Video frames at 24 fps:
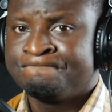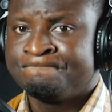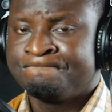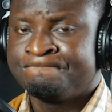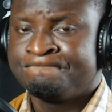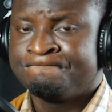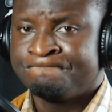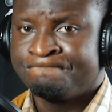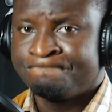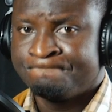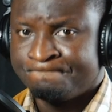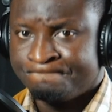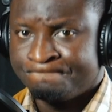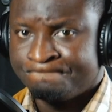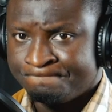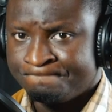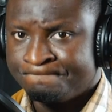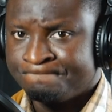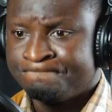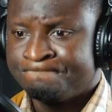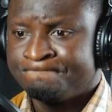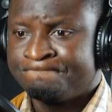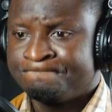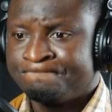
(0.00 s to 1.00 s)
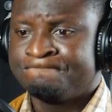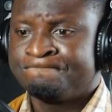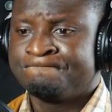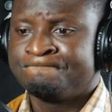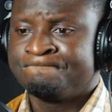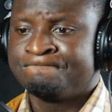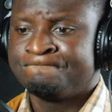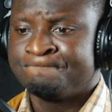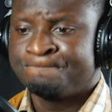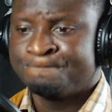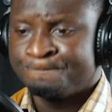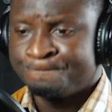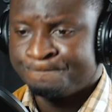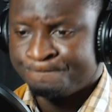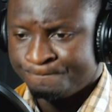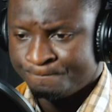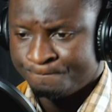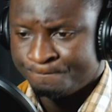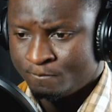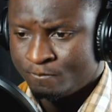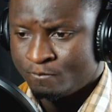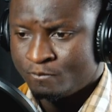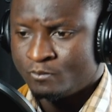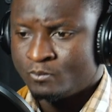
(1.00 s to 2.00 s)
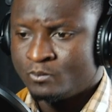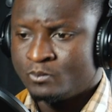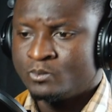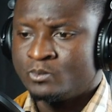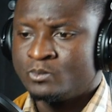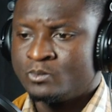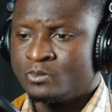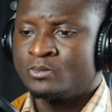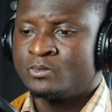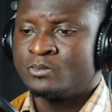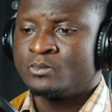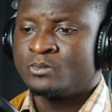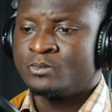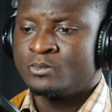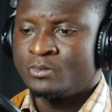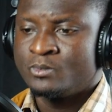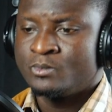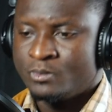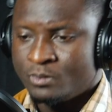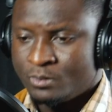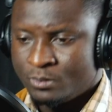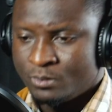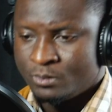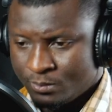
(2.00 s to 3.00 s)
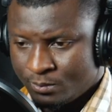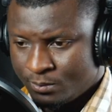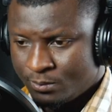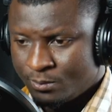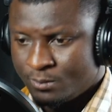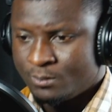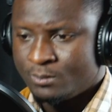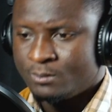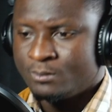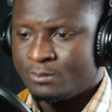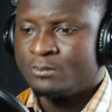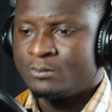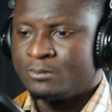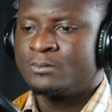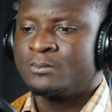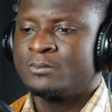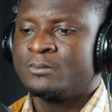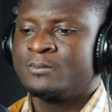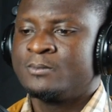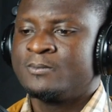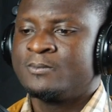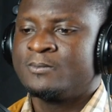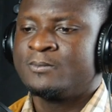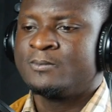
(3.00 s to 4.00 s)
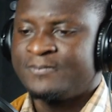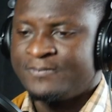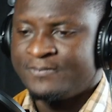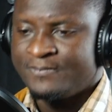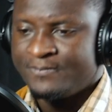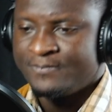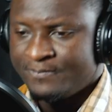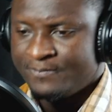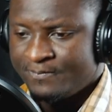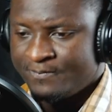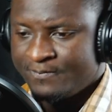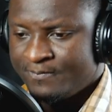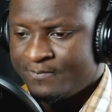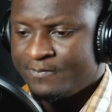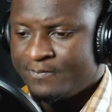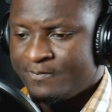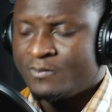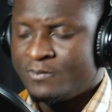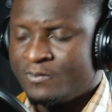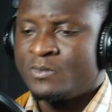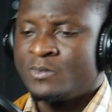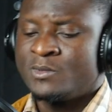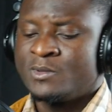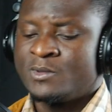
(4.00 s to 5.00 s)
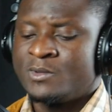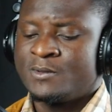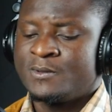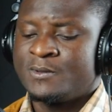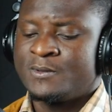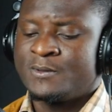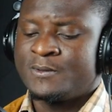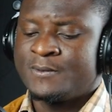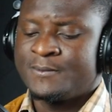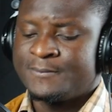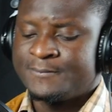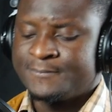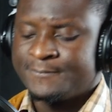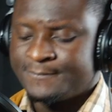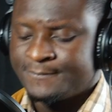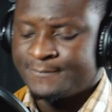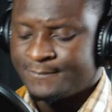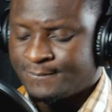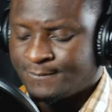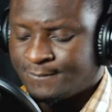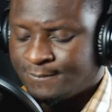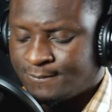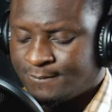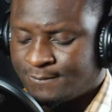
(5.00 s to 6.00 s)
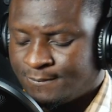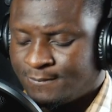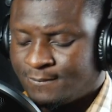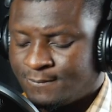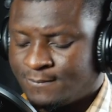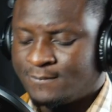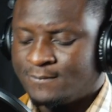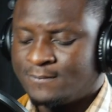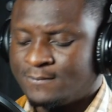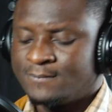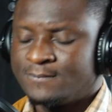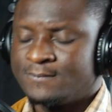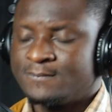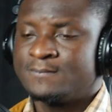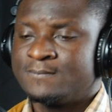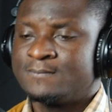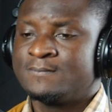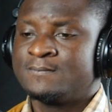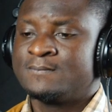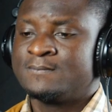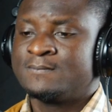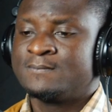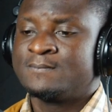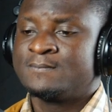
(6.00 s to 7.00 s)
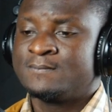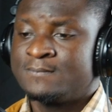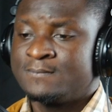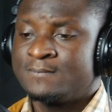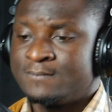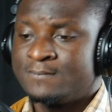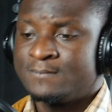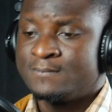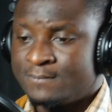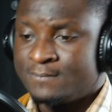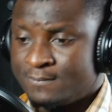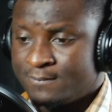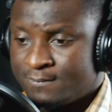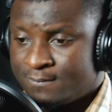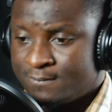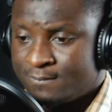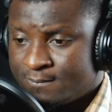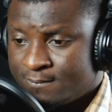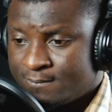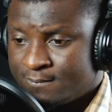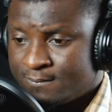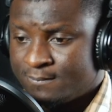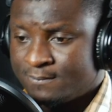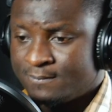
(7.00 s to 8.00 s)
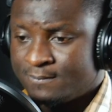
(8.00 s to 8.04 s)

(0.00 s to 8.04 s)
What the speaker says: This person isn't speaking.